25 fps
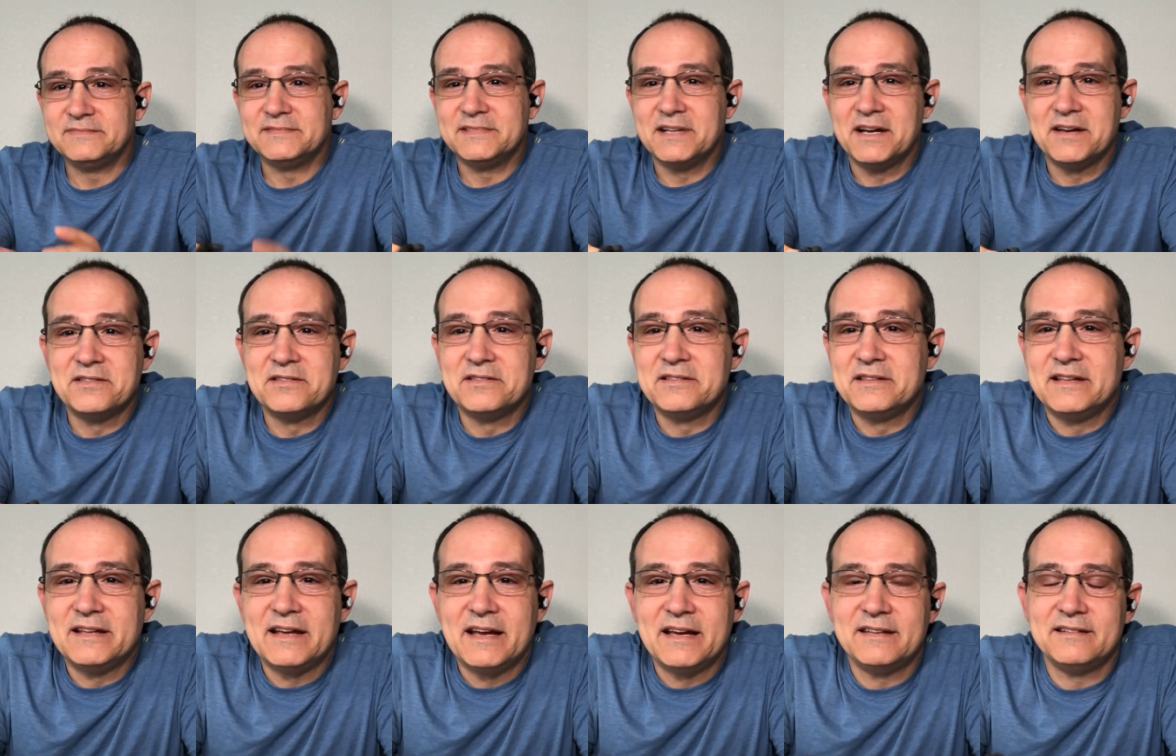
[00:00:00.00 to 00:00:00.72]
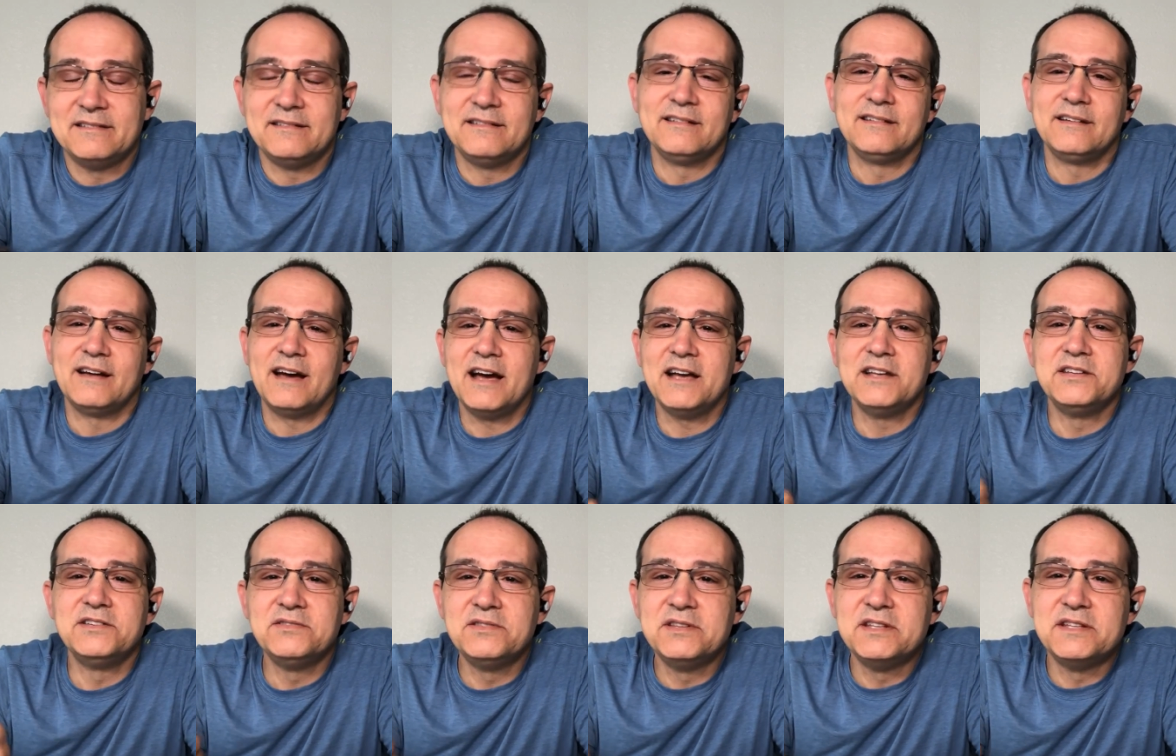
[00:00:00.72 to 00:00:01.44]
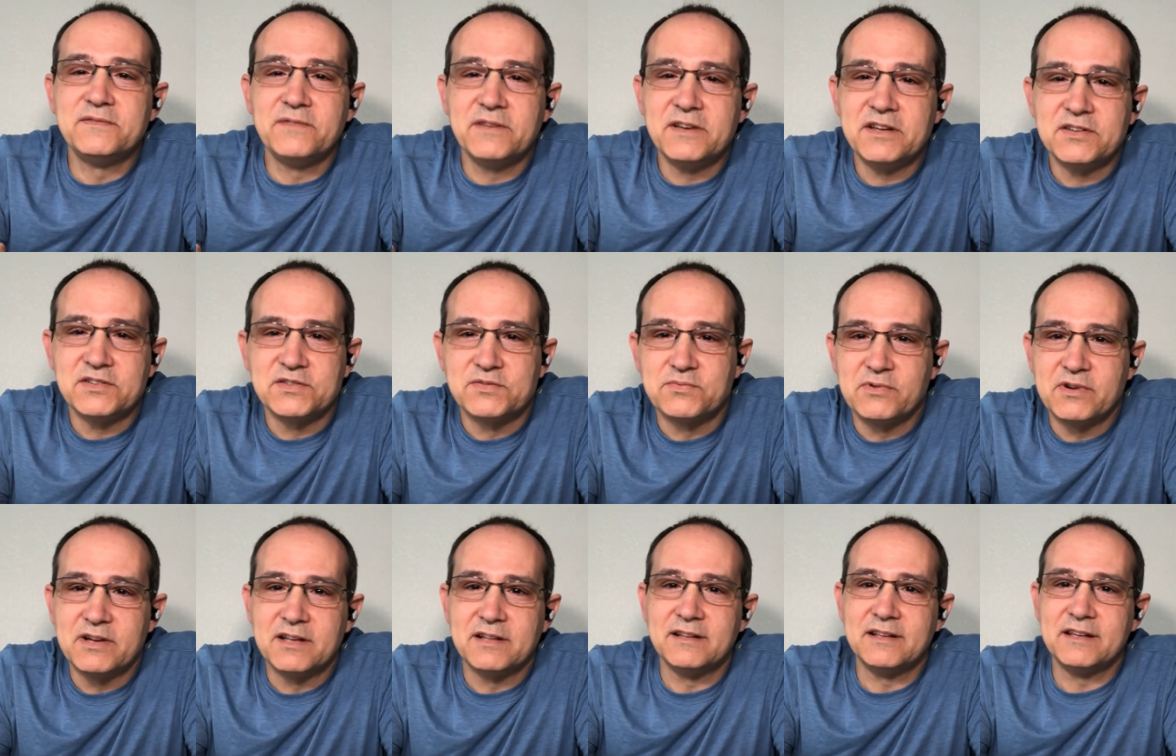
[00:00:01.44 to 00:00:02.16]
Other than that, I do these videos
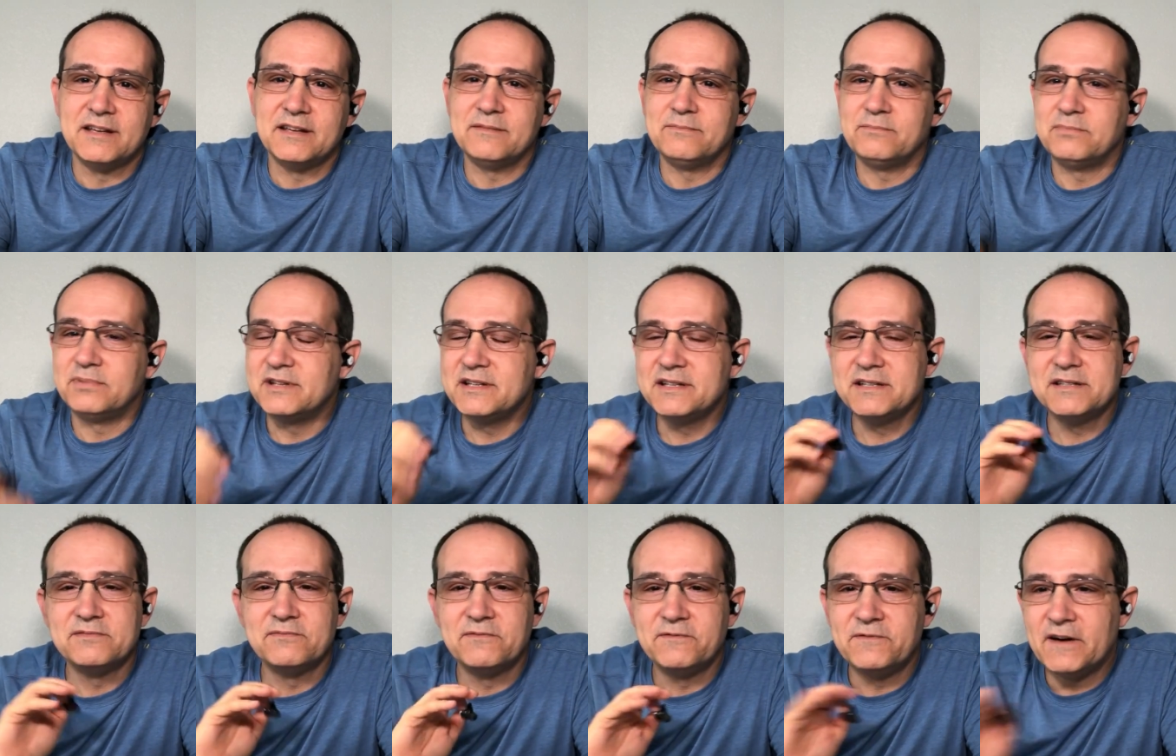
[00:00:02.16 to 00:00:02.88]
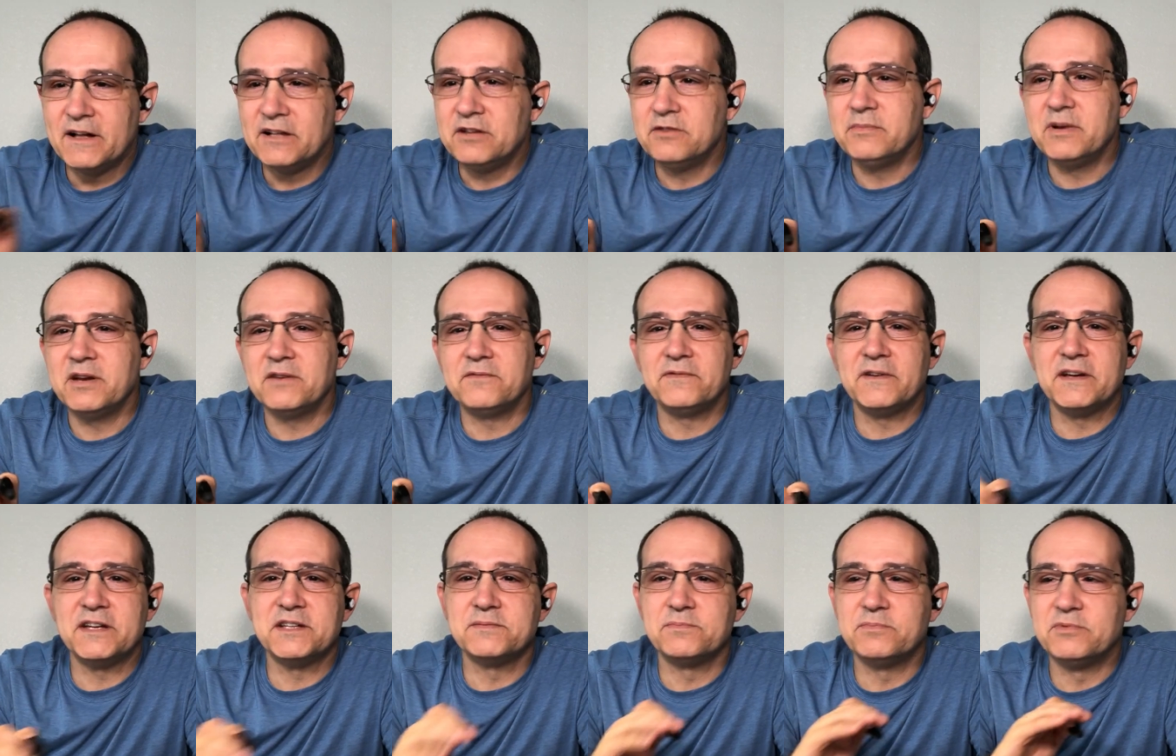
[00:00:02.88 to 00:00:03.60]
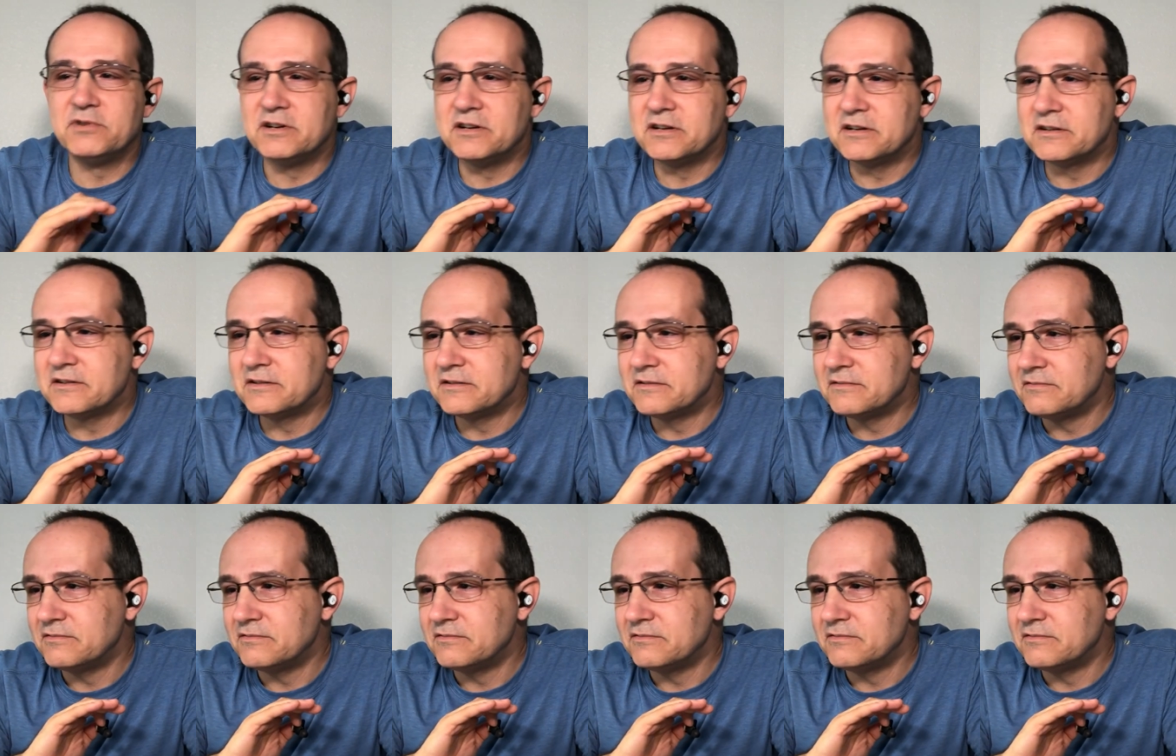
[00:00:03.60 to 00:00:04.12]
weekly. Please follow me on Facebook.